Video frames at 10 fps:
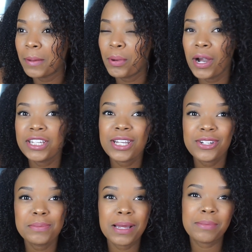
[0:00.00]

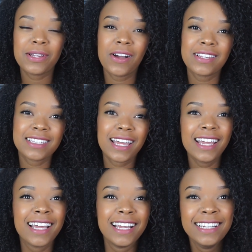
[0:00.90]
Partition by
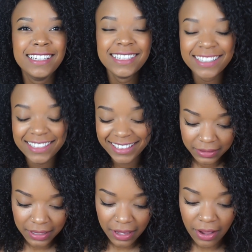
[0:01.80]
Beyonce.
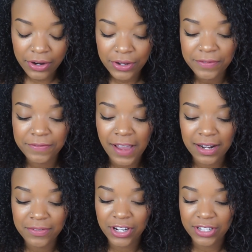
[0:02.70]
Are you a
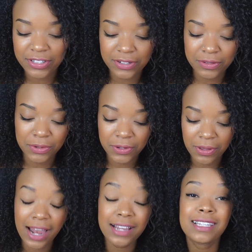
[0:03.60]
fan of Jason
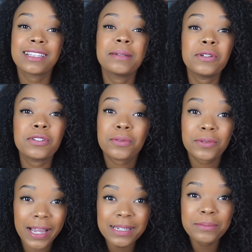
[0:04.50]
Derulo? That is like the most
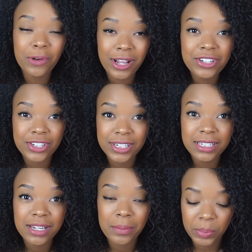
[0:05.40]
random
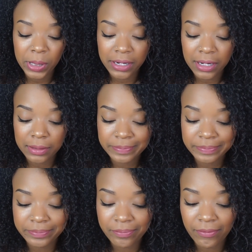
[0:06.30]
question, but
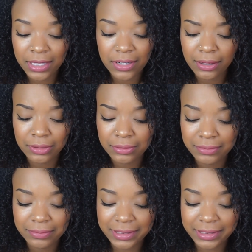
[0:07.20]
no.